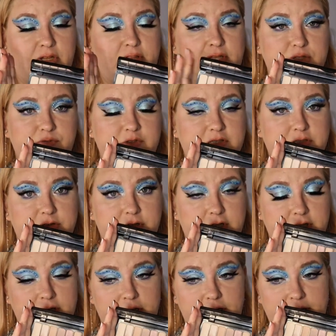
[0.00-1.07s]
This was
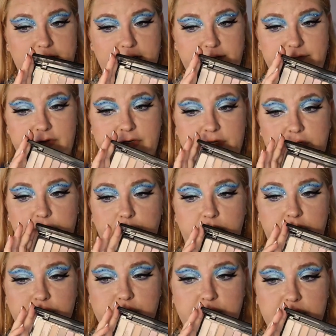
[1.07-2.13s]
11
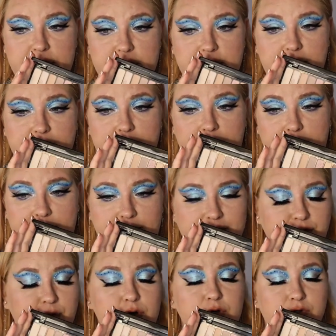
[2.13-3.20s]
euros, and
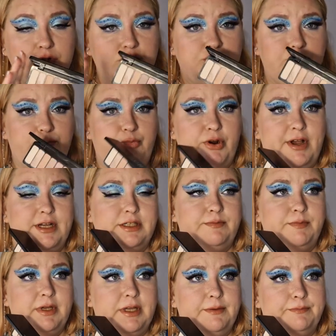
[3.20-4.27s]
this also surprised
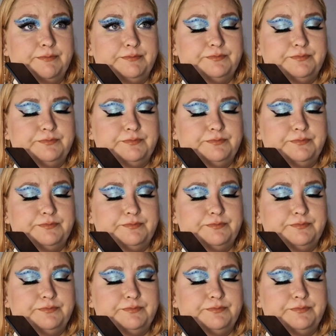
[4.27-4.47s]
me.